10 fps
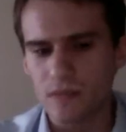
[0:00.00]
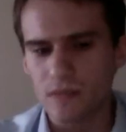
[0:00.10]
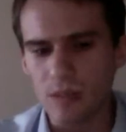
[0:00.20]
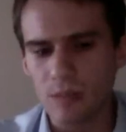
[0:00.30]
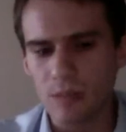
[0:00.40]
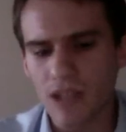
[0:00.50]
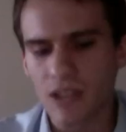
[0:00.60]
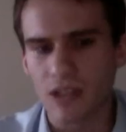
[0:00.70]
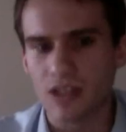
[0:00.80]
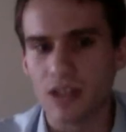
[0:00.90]
may
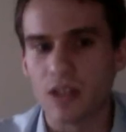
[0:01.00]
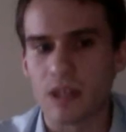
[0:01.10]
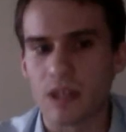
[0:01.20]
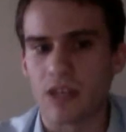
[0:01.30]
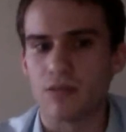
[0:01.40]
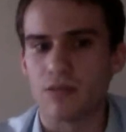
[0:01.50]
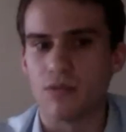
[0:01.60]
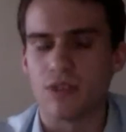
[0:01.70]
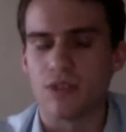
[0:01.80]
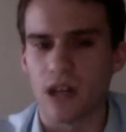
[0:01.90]
actually not make
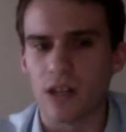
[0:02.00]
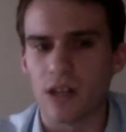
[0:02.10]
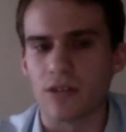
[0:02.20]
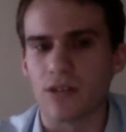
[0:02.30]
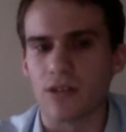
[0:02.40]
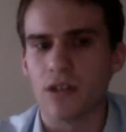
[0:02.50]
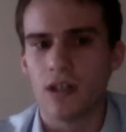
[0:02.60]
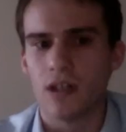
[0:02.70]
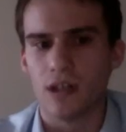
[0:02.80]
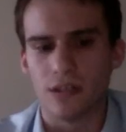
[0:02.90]
attribution harder,
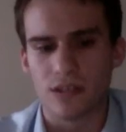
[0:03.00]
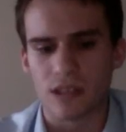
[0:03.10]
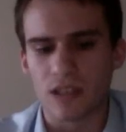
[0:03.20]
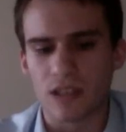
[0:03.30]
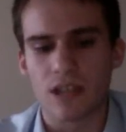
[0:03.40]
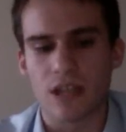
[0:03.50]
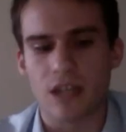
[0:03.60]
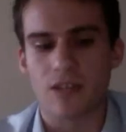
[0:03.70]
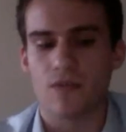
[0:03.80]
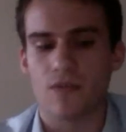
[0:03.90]
in the sense that
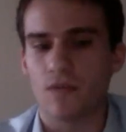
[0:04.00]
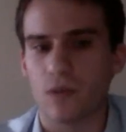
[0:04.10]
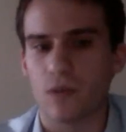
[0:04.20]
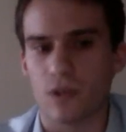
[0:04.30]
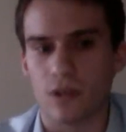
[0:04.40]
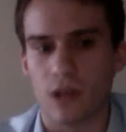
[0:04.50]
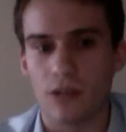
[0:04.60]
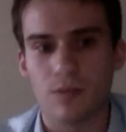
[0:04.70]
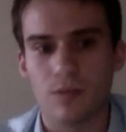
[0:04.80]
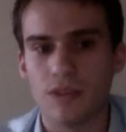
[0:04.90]
for
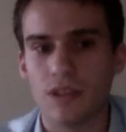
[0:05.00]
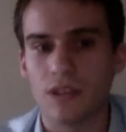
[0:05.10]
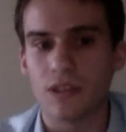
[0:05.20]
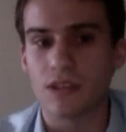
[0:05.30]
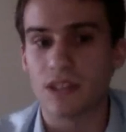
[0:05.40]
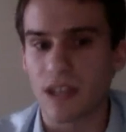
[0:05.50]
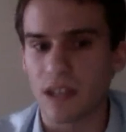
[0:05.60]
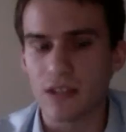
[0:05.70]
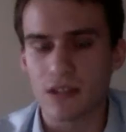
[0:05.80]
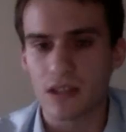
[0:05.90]
attributing
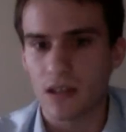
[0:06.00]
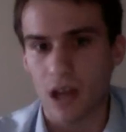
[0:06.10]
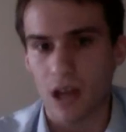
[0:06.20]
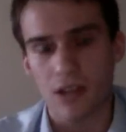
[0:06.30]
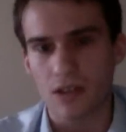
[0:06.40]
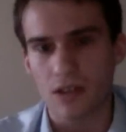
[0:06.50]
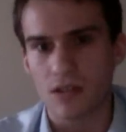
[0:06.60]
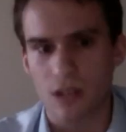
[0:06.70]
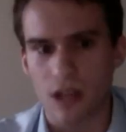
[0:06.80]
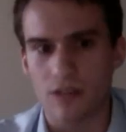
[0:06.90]
states,
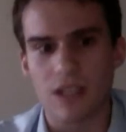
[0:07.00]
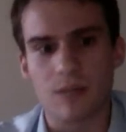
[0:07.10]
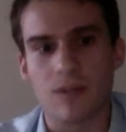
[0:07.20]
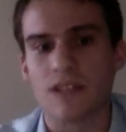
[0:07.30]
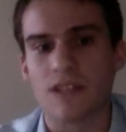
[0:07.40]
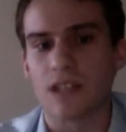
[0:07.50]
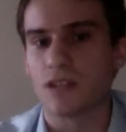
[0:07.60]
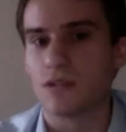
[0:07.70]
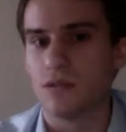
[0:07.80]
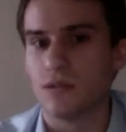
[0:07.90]
actions, cyber attacks
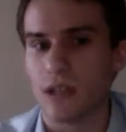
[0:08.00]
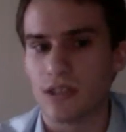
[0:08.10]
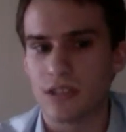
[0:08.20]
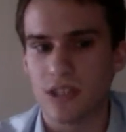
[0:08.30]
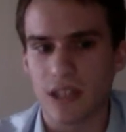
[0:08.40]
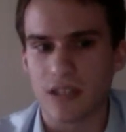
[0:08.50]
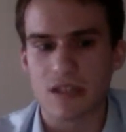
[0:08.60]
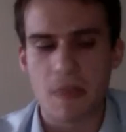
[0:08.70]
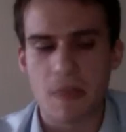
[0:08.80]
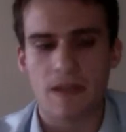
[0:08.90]
to states,
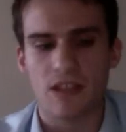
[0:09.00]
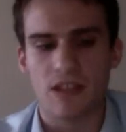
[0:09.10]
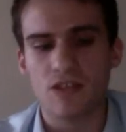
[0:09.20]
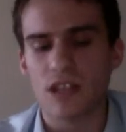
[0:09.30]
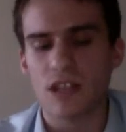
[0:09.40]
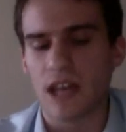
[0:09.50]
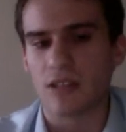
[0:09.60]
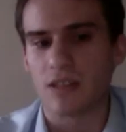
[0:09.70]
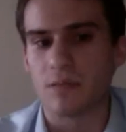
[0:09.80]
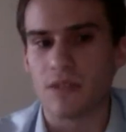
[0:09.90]
usually
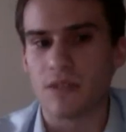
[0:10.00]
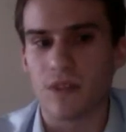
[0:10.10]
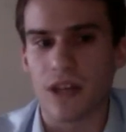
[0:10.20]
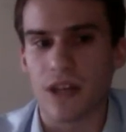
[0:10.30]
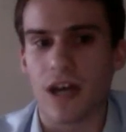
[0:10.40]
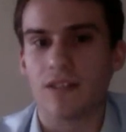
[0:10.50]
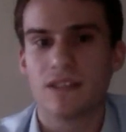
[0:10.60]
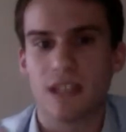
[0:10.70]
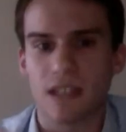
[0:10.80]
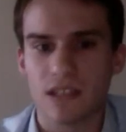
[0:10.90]
hasn't been via
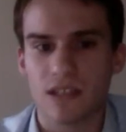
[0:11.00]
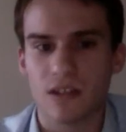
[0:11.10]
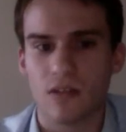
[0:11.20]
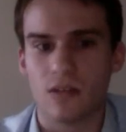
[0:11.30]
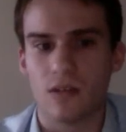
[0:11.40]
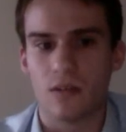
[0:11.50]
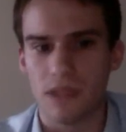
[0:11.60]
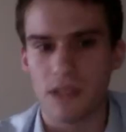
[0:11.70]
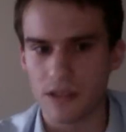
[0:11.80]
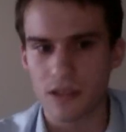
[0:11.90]
technical
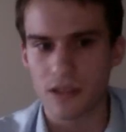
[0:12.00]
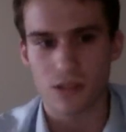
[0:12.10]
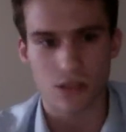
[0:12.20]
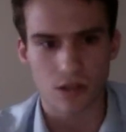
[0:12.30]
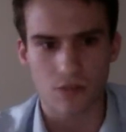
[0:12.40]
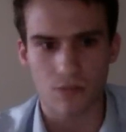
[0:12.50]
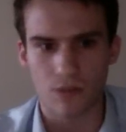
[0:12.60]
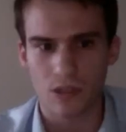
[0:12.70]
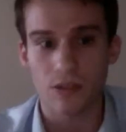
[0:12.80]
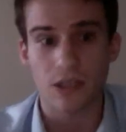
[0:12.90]
means. So if
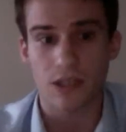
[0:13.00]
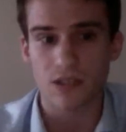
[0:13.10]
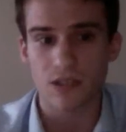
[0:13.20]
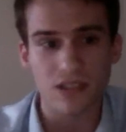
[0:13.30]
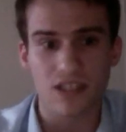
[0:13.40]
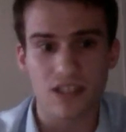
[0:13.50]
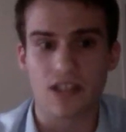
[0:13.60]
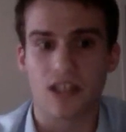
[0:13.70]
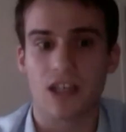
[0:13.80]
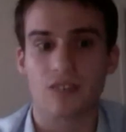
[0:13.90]
we look at Stuxnet,
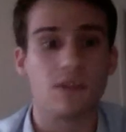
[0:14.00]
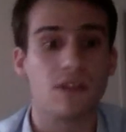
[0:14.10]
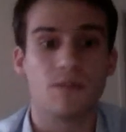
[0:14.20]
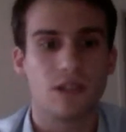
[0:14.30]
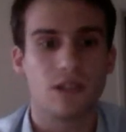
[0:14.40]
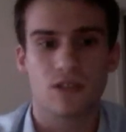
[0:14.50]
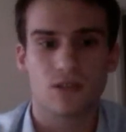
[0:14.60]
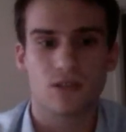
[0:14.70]
it has been because